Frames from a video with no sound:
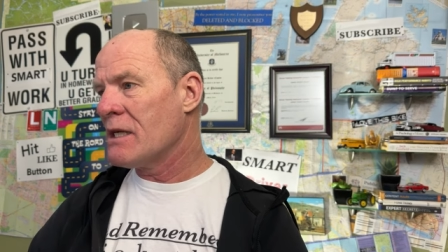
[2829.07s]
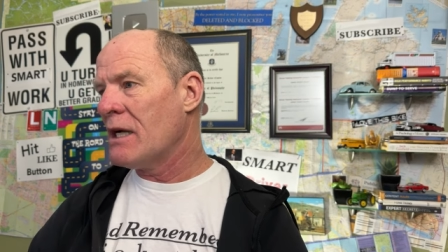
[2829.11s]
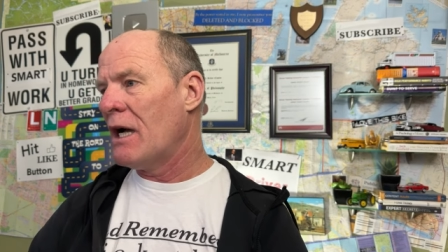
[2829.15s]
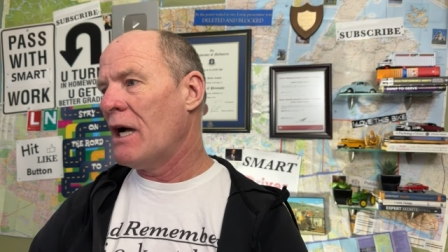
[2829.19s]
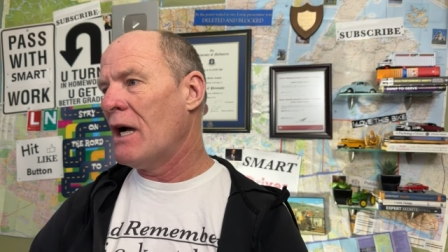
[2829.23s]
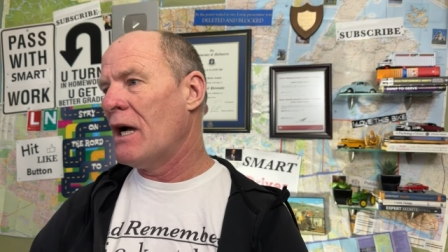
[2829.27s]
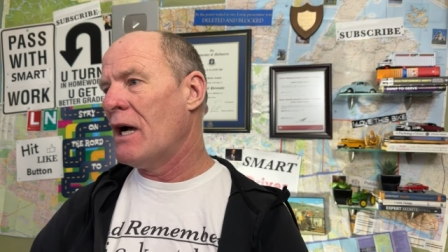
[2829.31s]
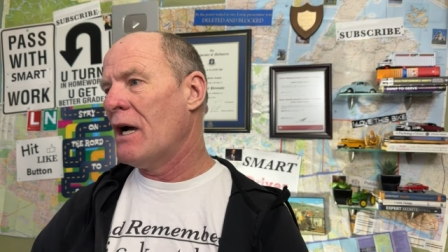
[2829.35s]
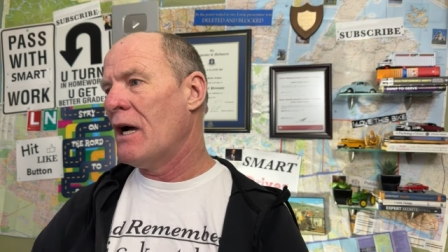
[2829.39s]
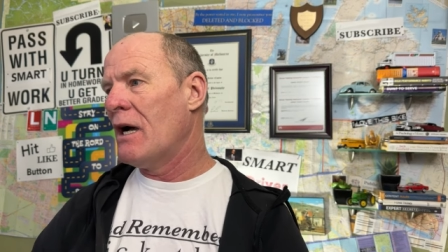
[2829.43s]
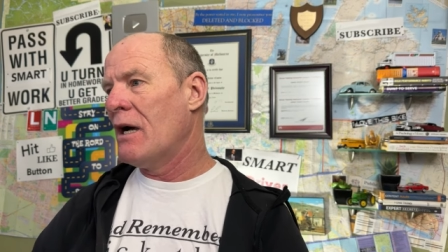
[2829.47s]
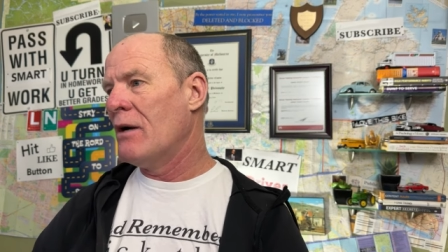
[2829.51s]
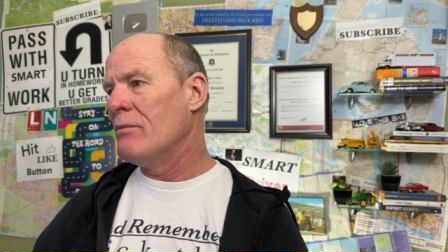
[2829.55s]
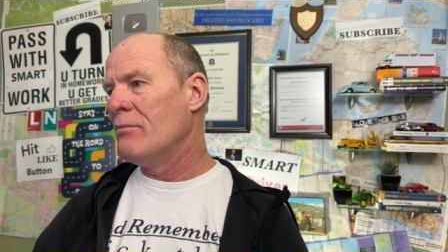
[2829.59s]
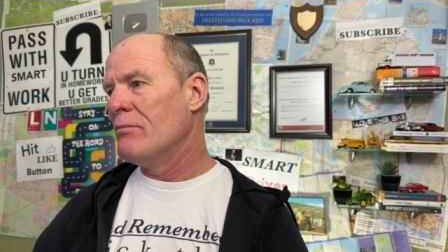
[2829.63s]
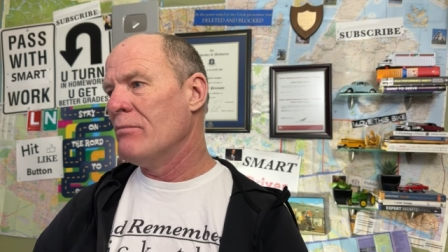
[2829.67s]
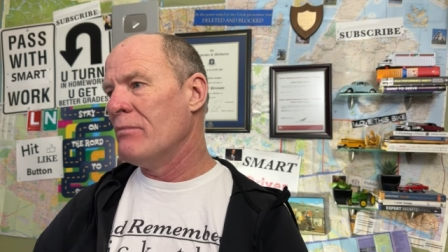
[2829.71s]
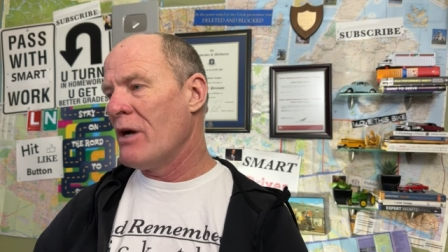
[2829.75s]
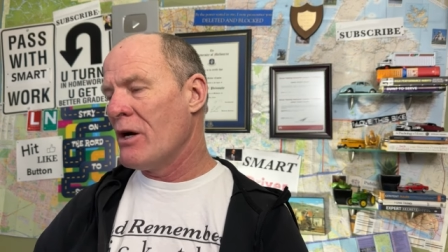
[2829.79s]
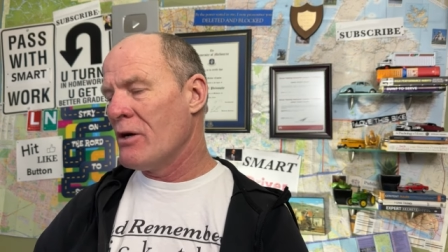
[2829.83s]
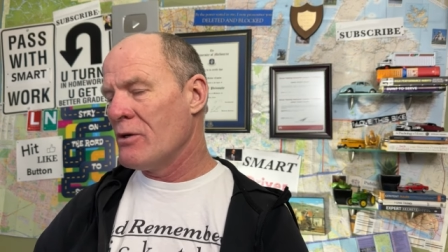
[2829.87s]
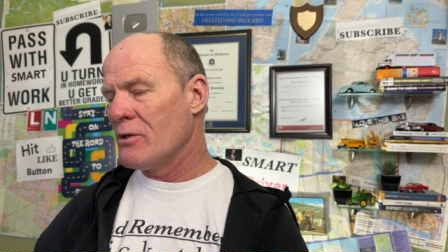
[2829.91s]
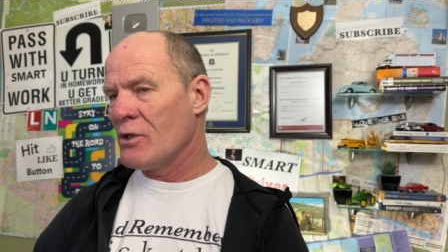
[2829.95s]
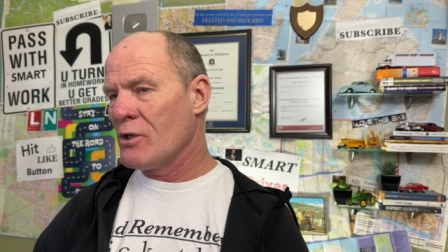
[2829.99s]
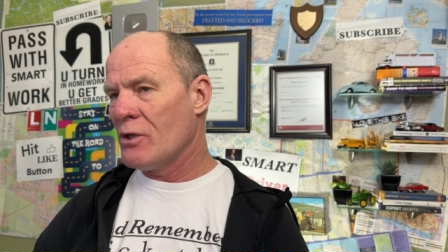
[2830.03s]
Uh,
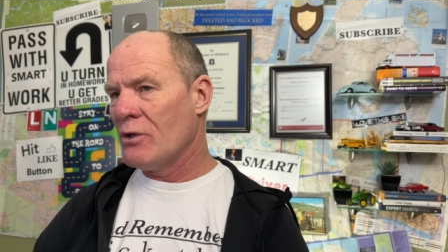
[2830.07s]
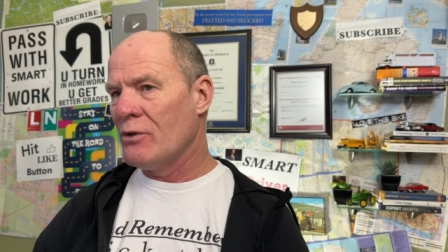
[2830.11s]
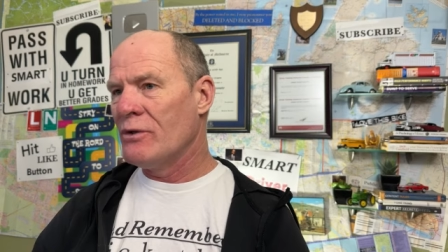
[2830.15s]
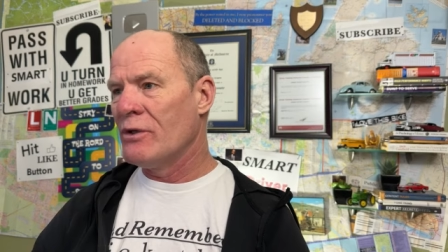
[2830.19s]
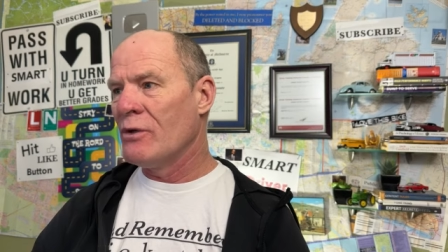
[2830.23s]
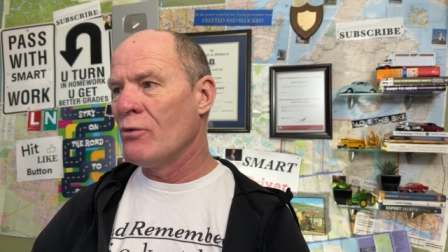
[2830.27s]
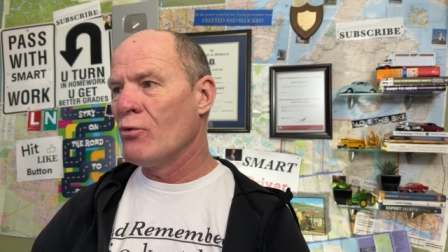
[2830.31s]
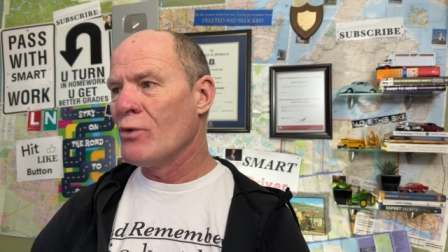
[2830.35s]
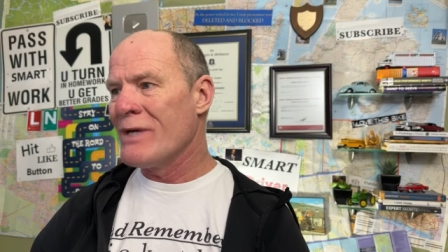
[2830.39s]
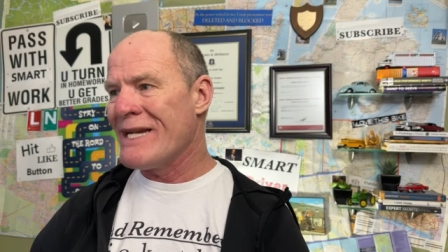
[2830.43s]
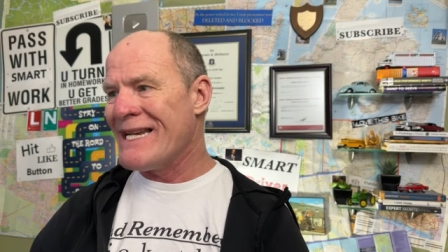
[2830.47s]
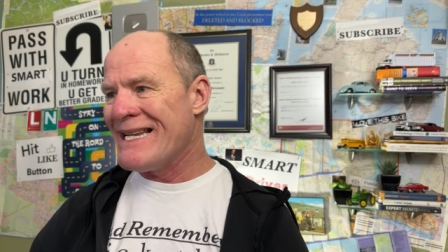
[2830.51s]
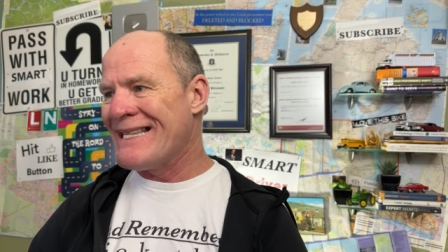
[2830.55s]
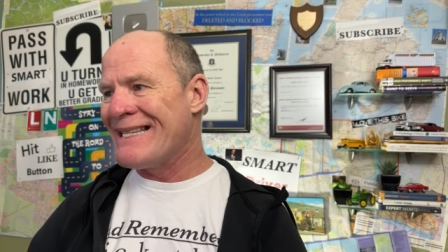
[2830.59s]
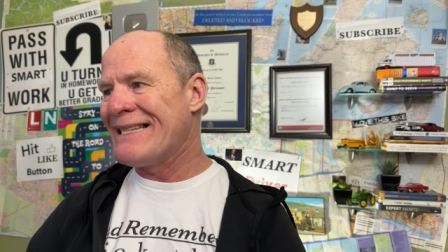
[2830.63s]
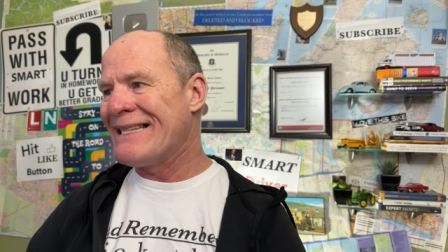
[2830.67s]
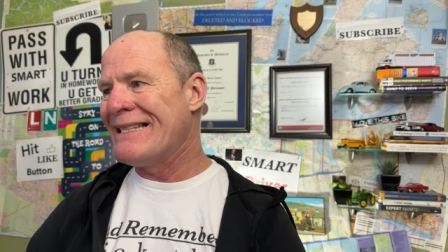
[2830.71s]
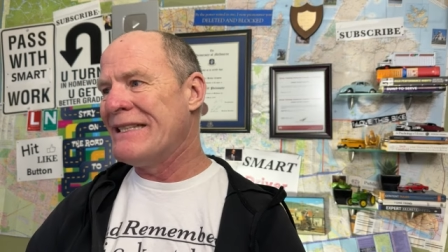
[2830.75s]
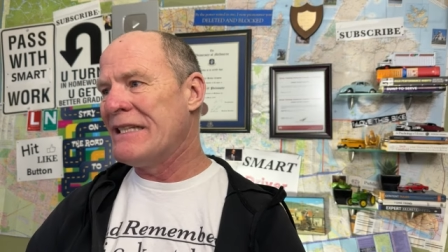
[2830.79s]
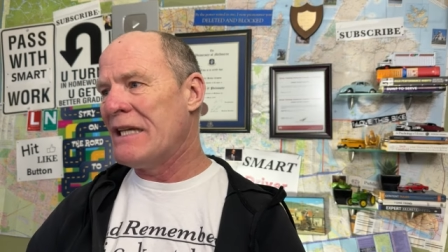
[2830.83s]
Marizone, the reason